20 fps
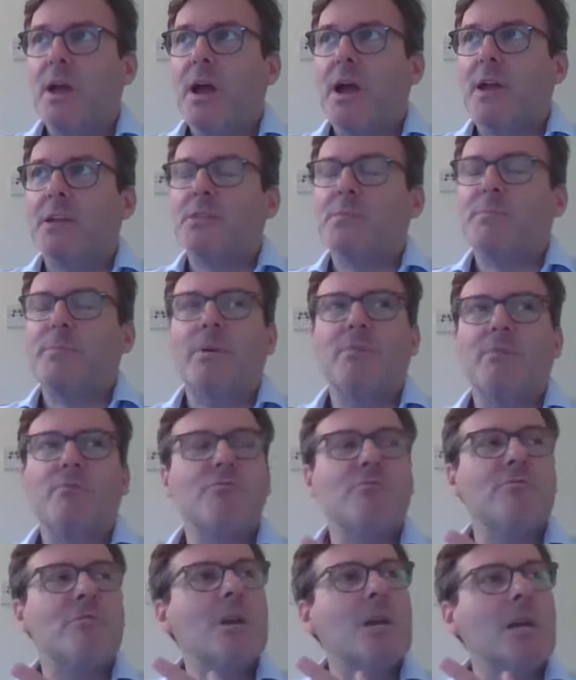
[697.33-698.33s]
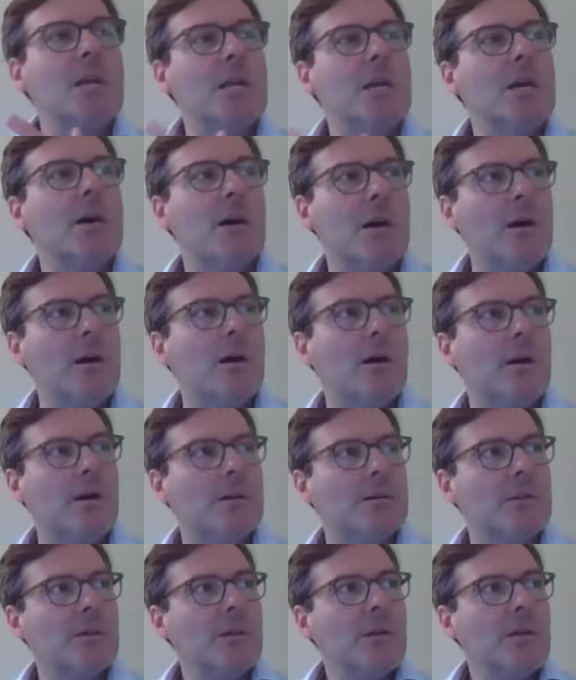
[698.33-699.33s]
And it's been really
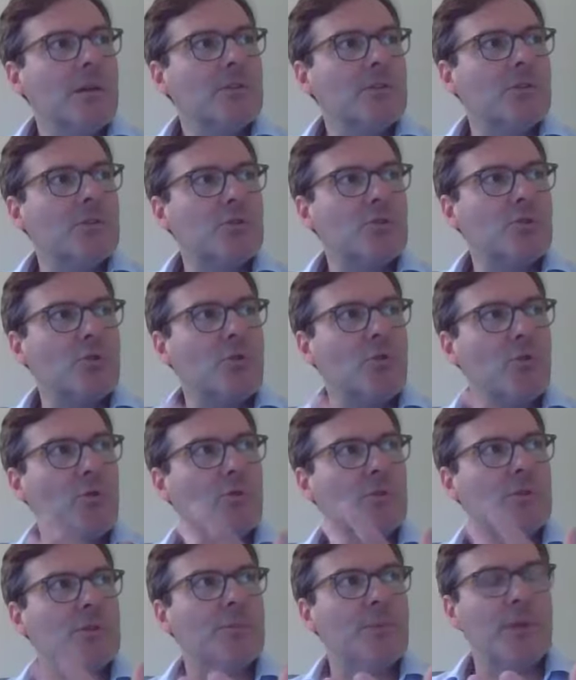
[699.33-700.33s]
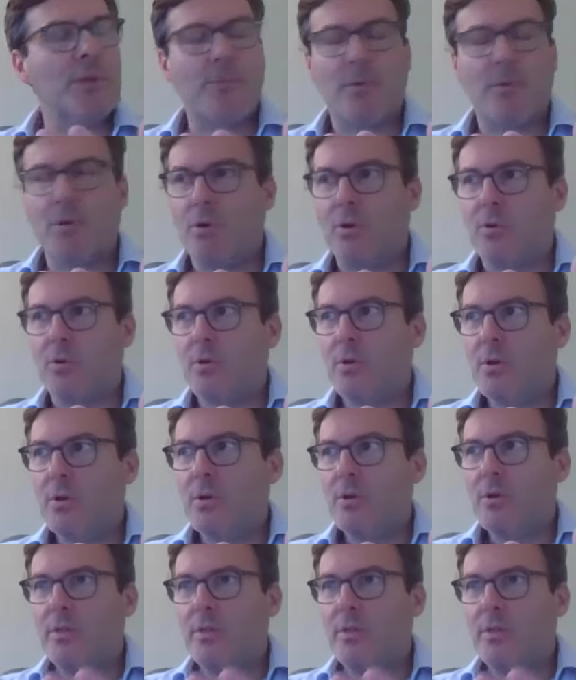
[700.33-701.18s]
hard to talk to people on